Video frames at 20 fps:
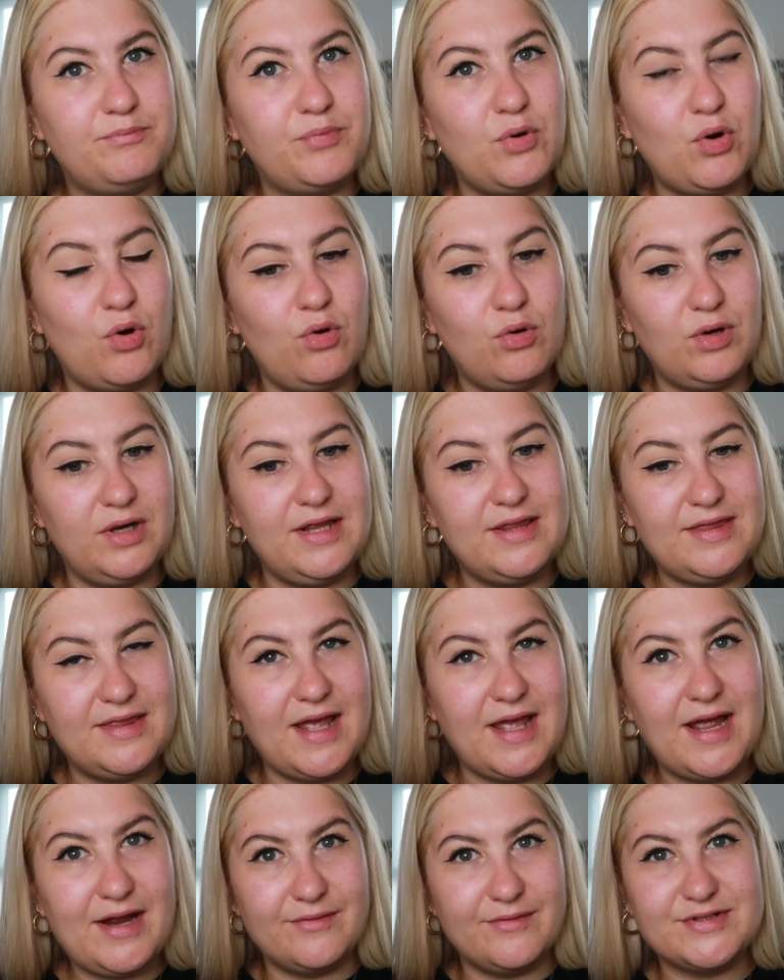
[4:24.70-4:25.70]
ball in
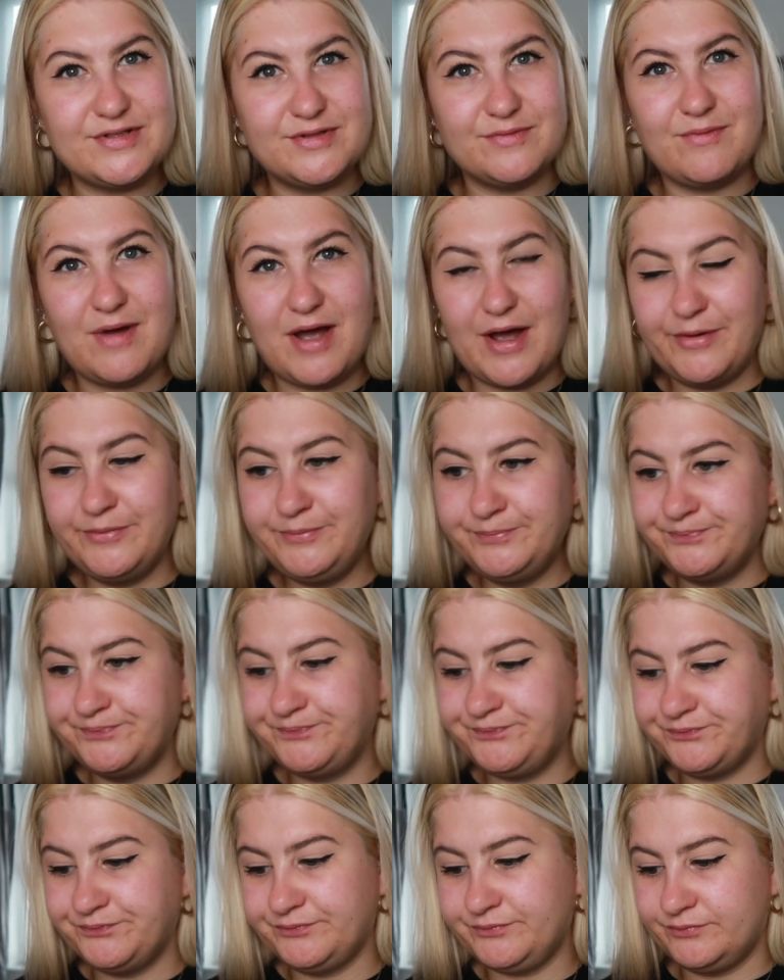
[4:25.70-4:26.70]
there as well.
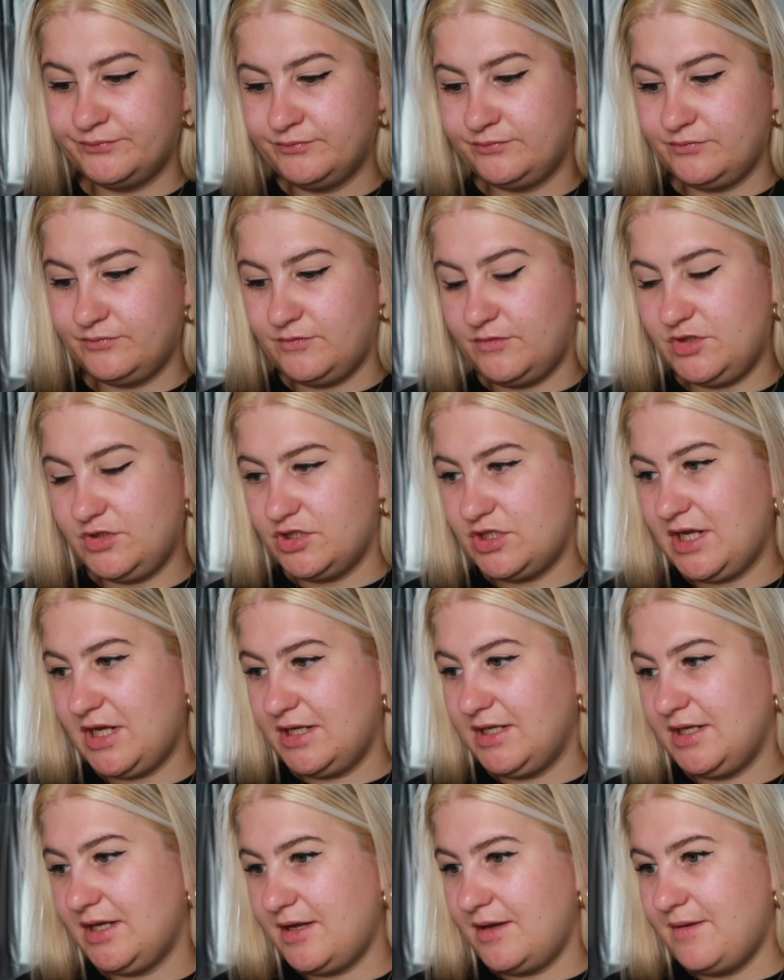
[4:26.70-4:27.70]

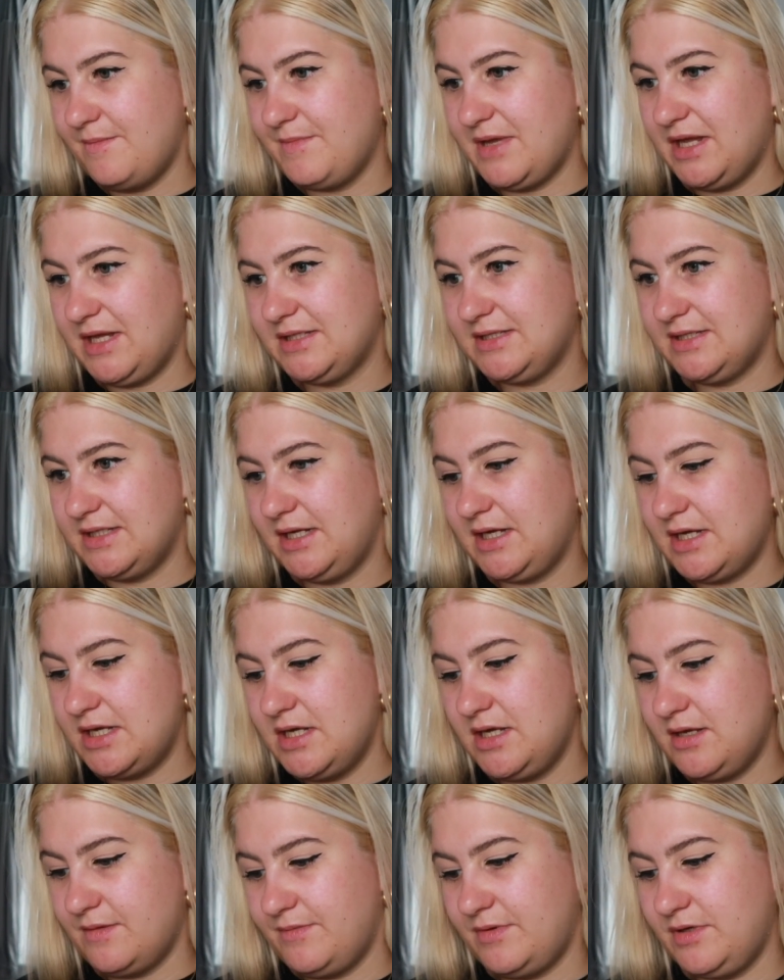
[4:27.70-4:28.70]
Shake it up, mix it
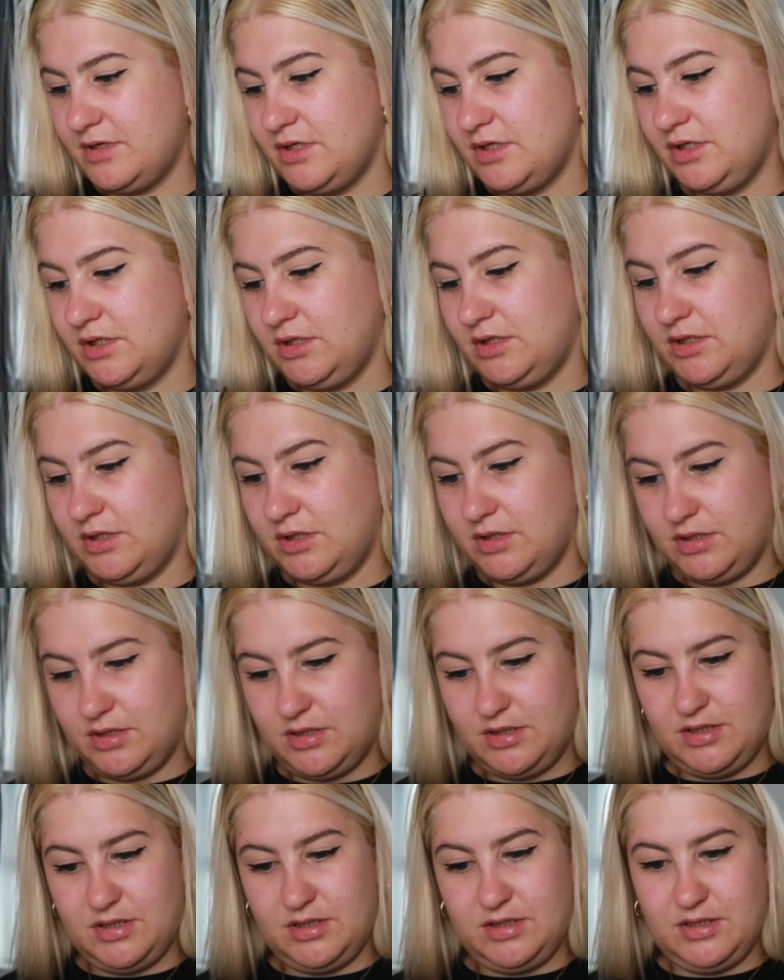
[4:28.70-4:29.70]
up.
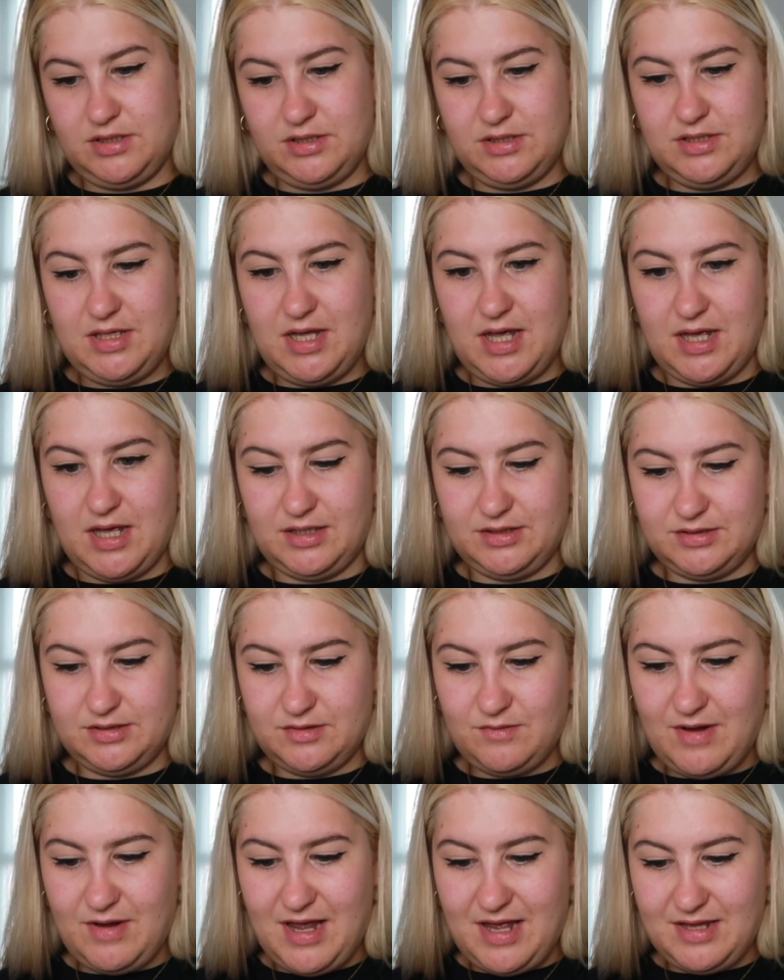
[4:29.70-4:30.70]
Yeah,
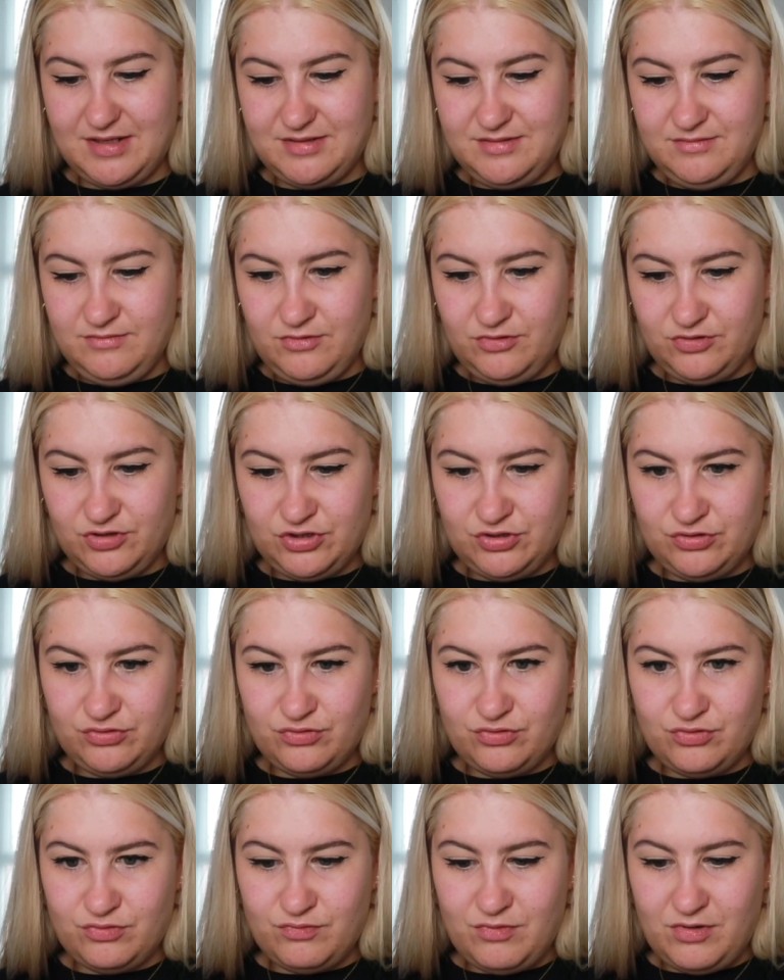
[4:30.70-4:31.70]
it's quite, I'm not
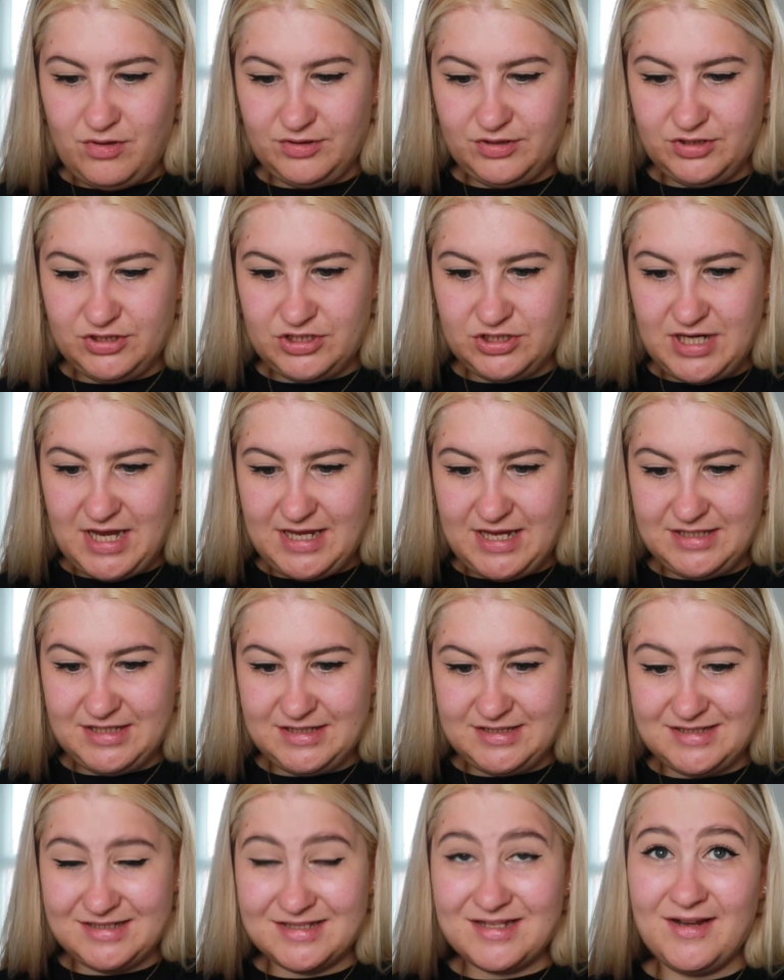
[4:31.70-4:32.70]
sure what shade
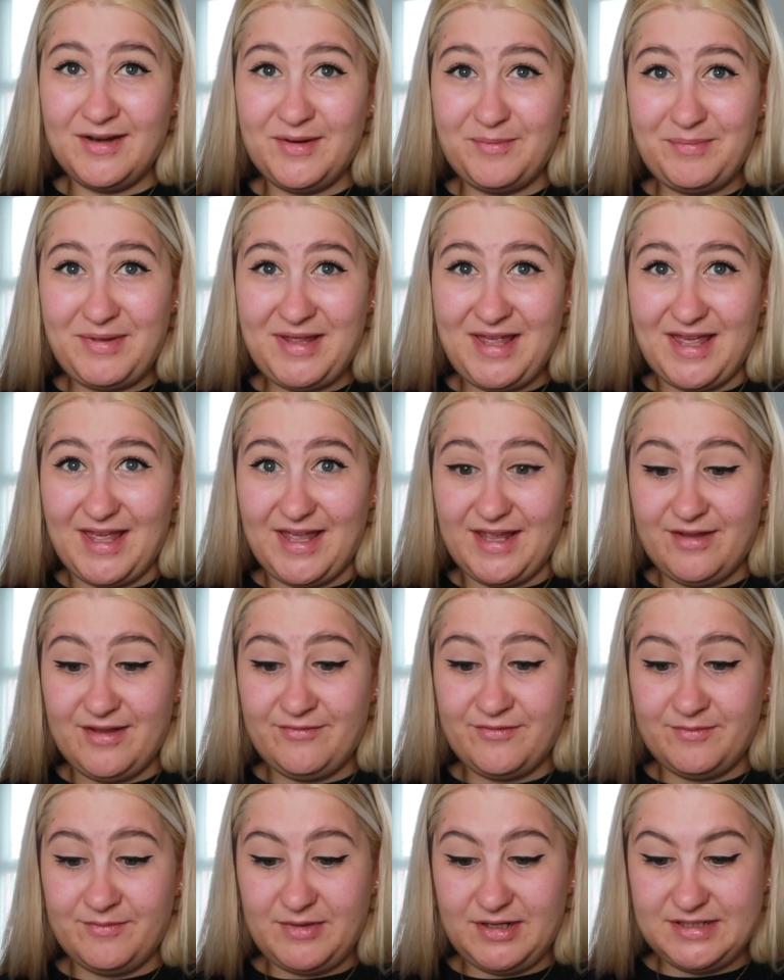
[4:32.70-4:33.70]
this is going to be
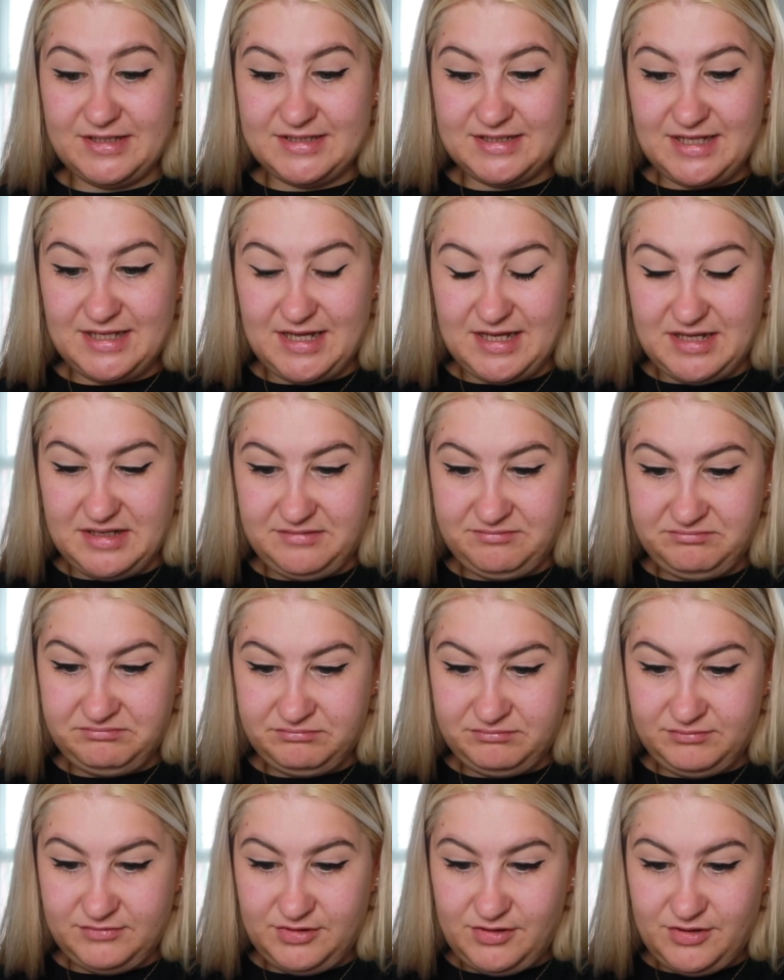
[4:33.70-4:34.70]
for my skin.
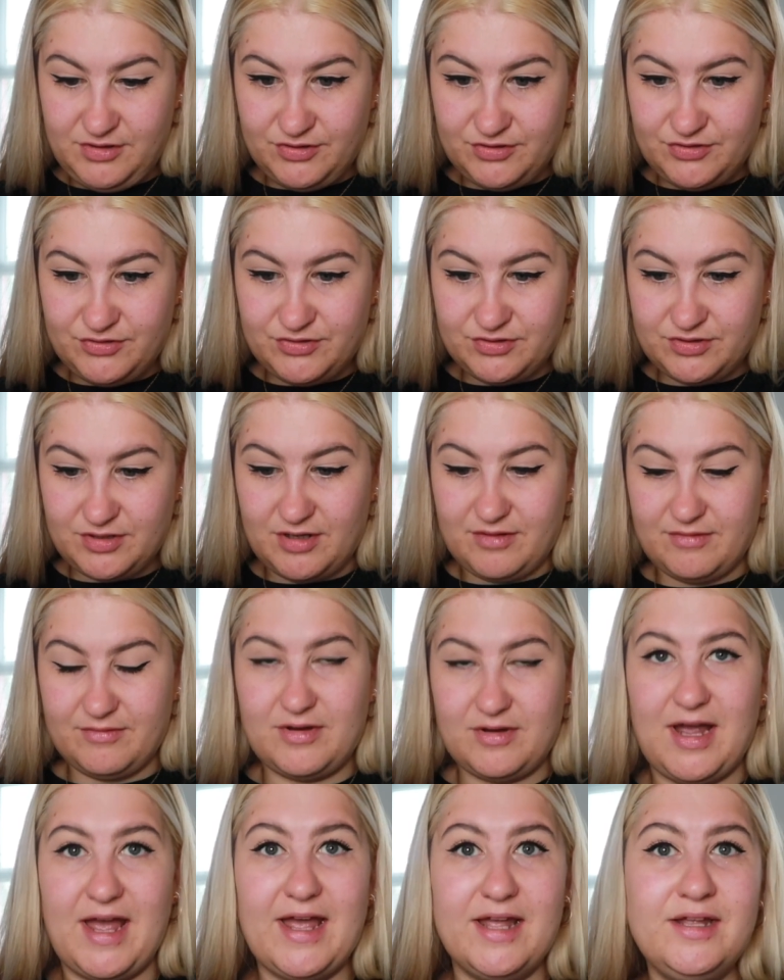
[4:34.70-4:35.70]
Looks
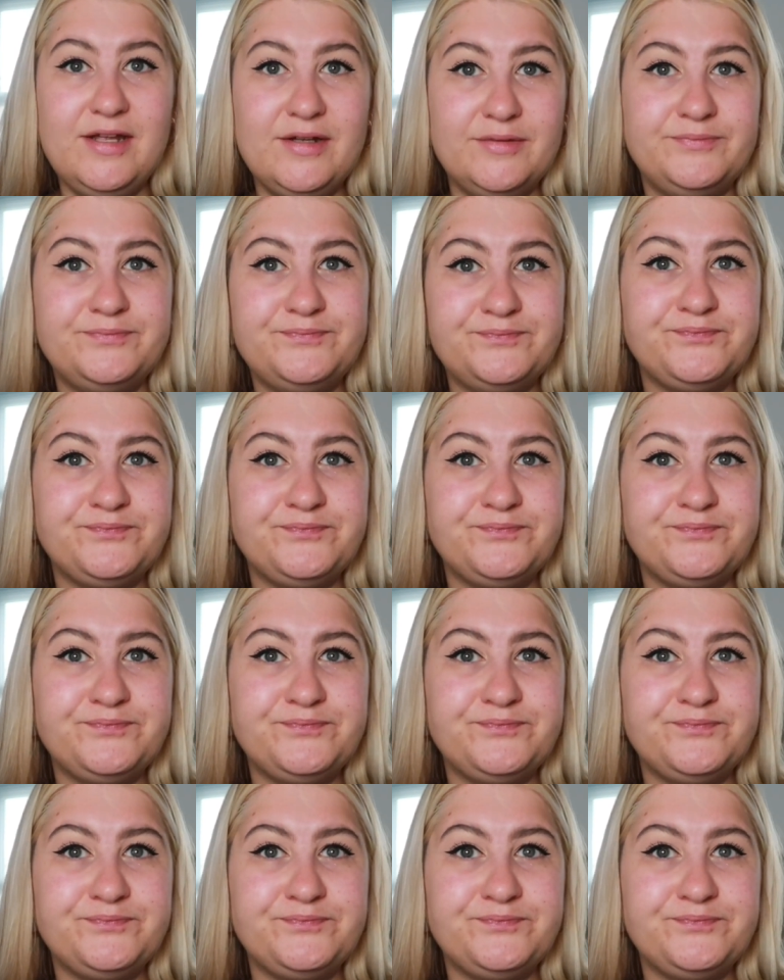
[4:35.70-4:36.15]
okay,